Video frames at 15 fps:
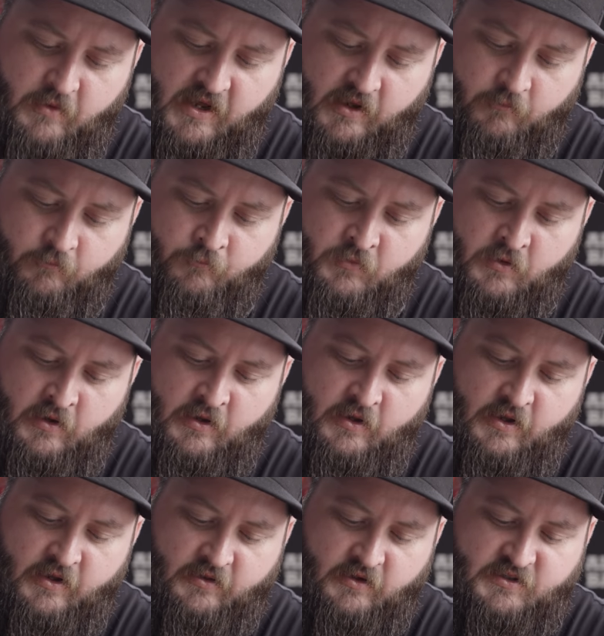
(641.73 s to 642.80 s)
man,
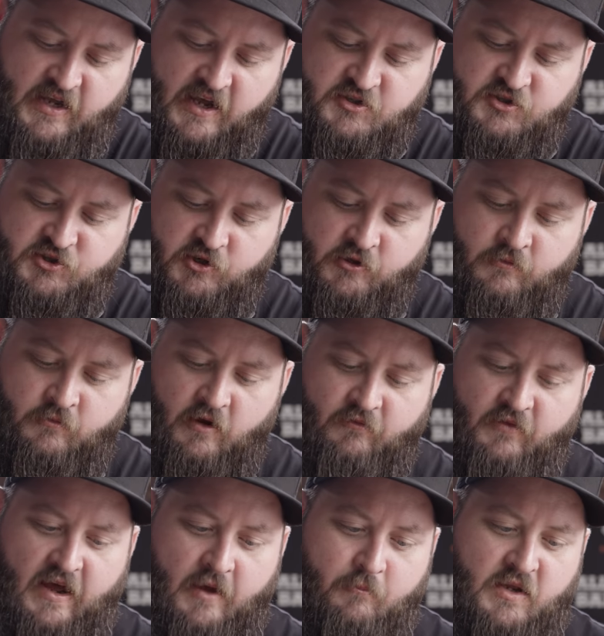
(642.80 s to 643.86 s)
the texture of
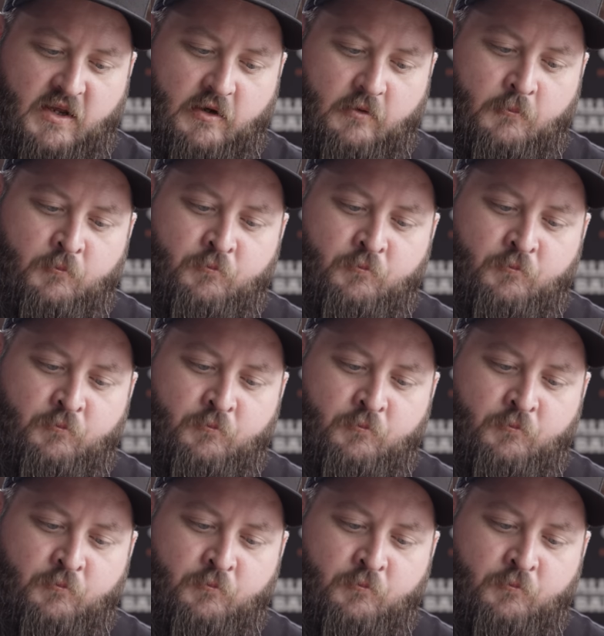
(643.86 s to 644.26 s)
that meat